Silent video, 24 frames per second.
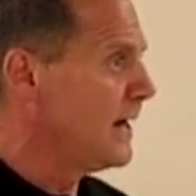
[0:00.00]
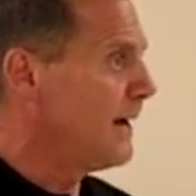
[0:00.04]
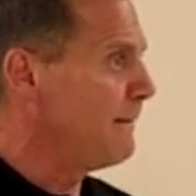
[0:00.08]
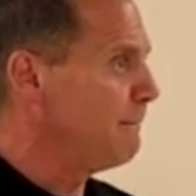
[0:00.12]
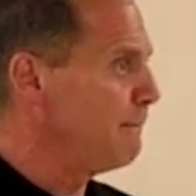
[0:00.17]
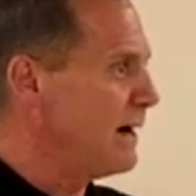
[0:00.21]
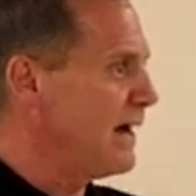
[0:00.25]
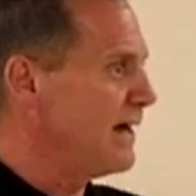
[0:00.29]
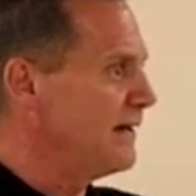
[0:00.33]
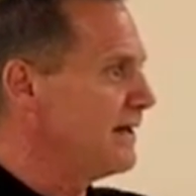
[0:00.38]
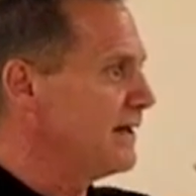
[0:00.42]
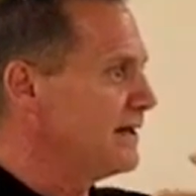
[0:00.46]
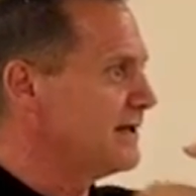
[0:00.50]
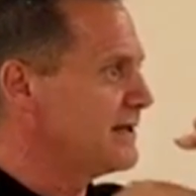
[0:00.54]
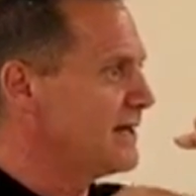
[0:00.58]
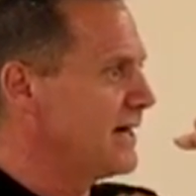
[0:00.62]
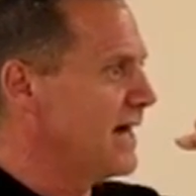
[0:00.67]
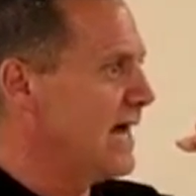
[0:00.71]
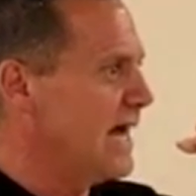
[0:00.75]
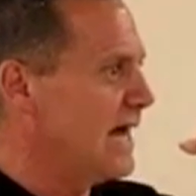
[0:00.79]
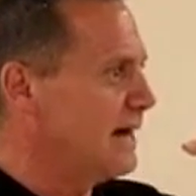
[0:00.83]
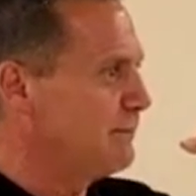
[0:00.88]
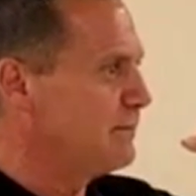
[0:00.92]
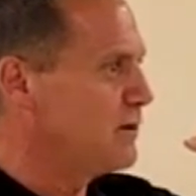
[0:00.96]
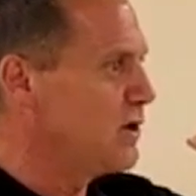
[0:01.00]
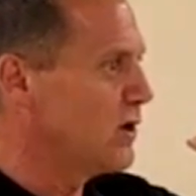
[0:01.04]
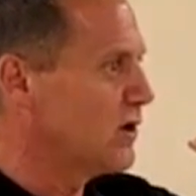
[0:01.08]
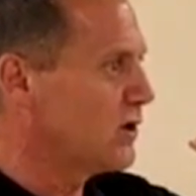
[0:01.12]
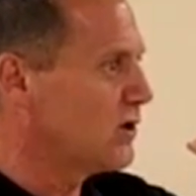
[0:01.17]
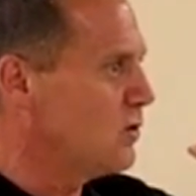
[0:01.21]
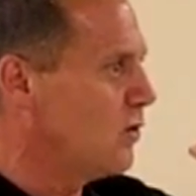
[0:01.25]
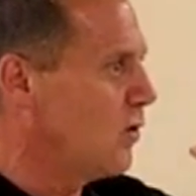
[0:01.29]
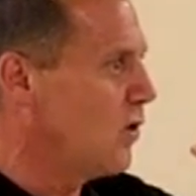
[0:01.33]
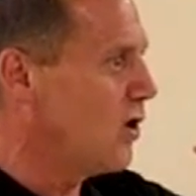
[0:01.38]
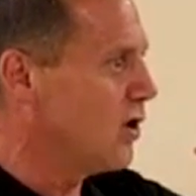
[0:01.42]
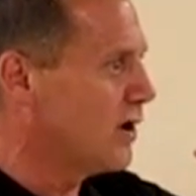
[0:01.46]
and by the time
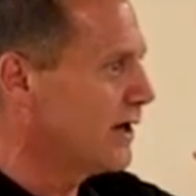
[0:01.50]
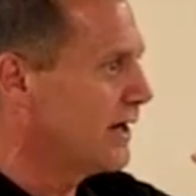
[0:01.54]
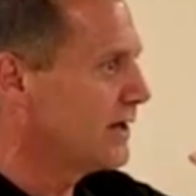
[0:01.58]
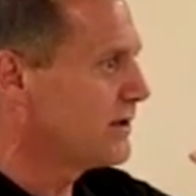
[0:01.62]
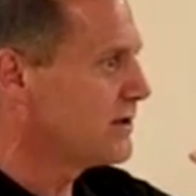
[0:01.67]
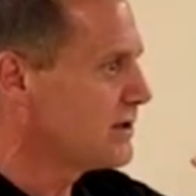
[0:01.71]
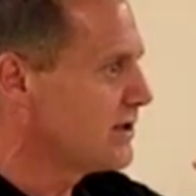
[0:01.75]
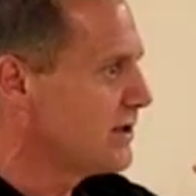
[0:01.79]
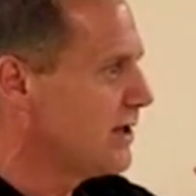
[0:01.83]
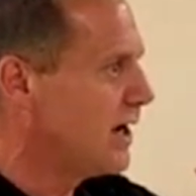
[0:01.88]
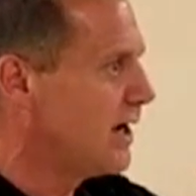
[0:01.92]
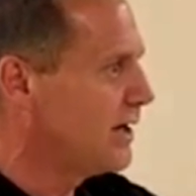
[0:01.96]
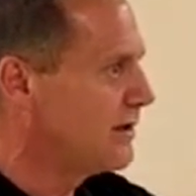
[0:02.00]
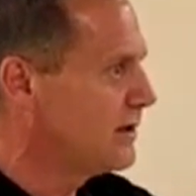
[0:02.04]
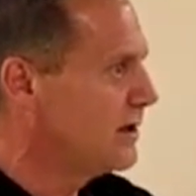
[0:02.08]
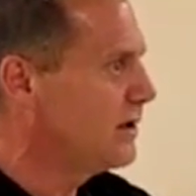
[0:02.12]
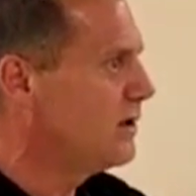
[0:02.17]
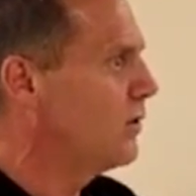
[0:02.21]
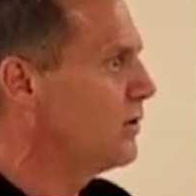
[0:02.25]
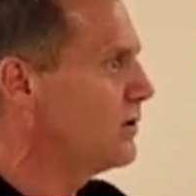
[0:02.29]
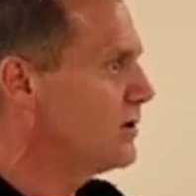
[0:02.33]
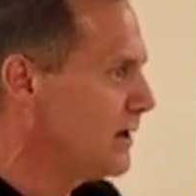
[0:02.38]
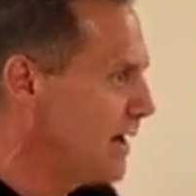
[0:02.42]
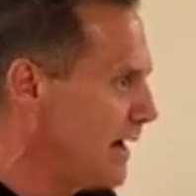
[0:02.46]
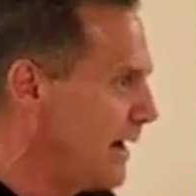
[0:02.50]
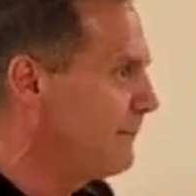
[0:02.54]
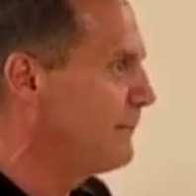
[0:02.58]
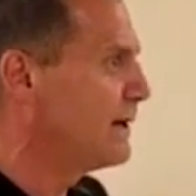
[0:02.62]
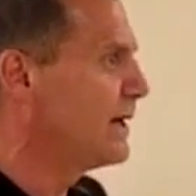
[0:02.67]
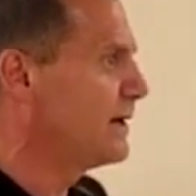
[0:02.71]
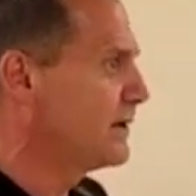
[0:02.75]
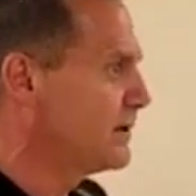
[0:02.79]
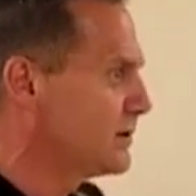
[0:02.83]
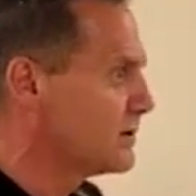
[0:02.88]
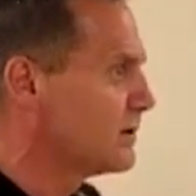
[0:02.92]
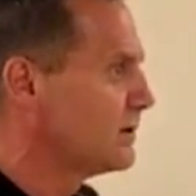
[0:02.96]
your call gets done, you know what
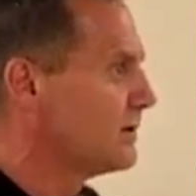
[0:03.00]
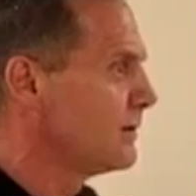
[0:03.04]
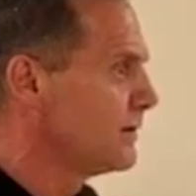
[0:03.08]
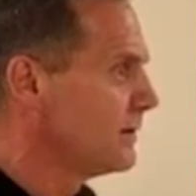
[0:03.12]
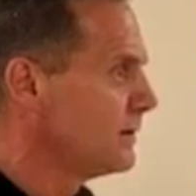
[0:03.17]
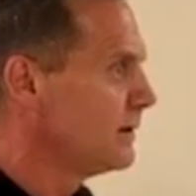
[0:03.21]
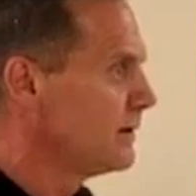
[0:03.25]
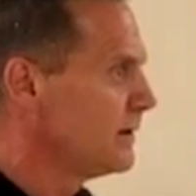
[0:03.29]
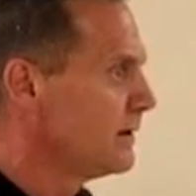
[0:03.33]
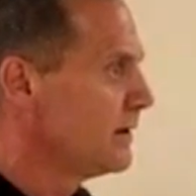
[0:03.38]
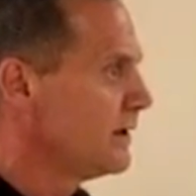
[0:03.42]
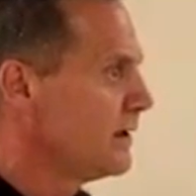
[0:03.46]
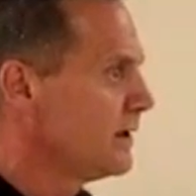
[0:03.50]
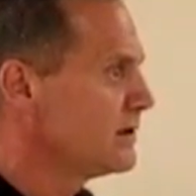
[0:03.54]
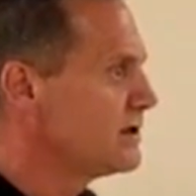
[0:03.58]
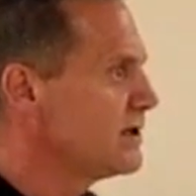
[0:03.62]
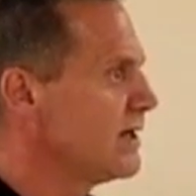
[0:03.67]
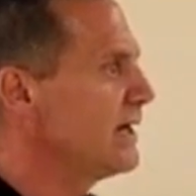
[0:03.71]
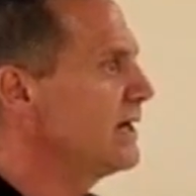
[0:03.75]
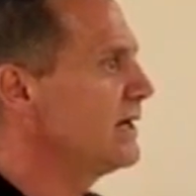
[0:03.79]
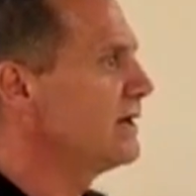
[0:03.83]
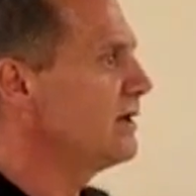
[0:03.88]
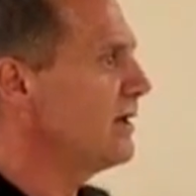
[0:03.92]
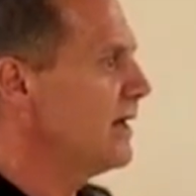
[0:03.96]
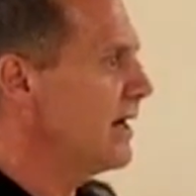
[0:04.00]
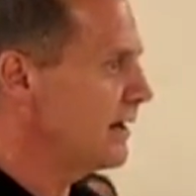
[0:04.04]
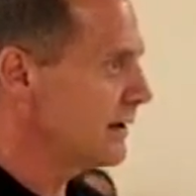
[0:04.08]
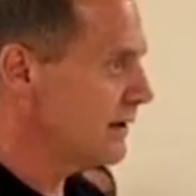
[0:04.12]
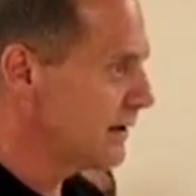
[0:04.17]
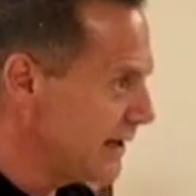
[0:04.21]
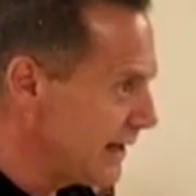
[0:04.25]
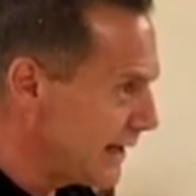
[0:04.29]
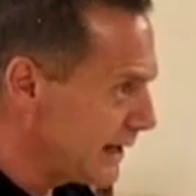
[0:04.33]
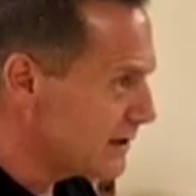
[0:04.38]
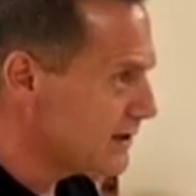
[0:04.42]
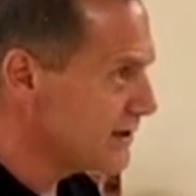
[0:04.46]
time it is? It's 8 o'clock
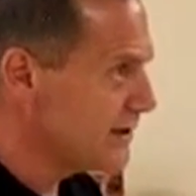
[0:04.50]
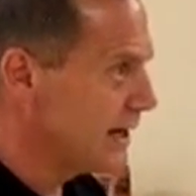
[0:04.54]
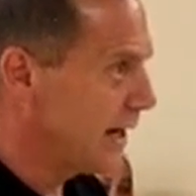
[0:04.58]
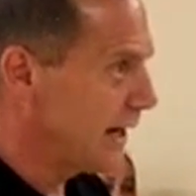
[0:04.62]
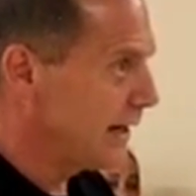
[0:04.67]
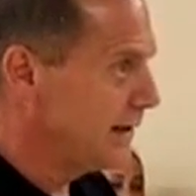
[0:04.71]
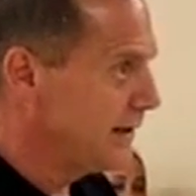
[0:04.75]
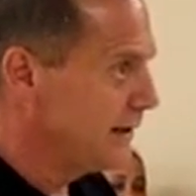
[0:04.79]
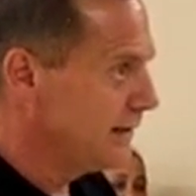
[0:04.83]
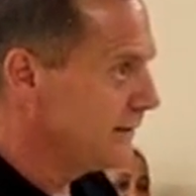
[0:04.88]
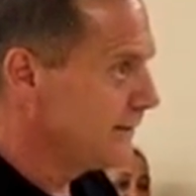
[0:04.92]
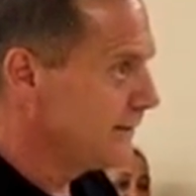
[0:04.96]
the next day.